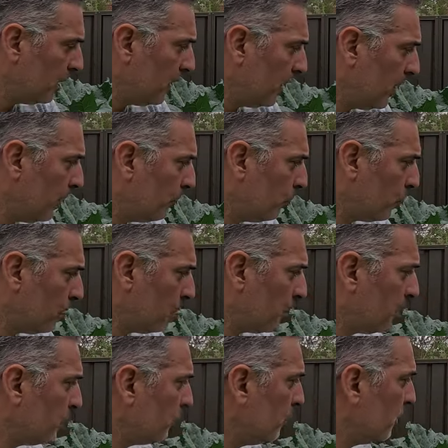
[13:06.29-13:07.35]
And what I'm
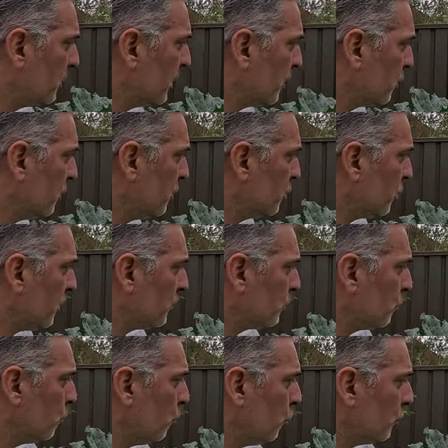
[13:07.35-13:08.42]
going to do is actually
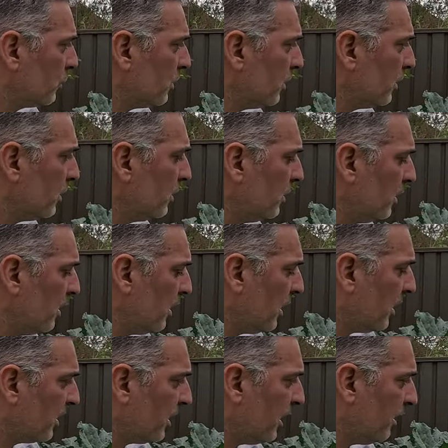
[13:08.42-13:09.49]
just water
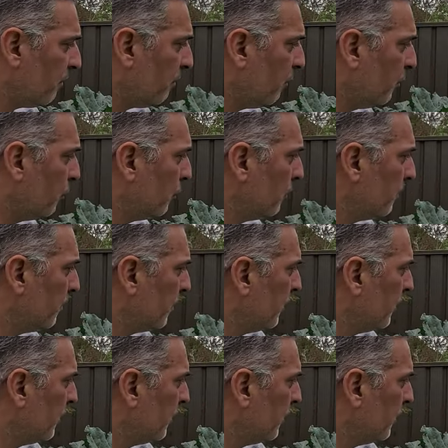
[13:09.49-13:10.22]
a can full,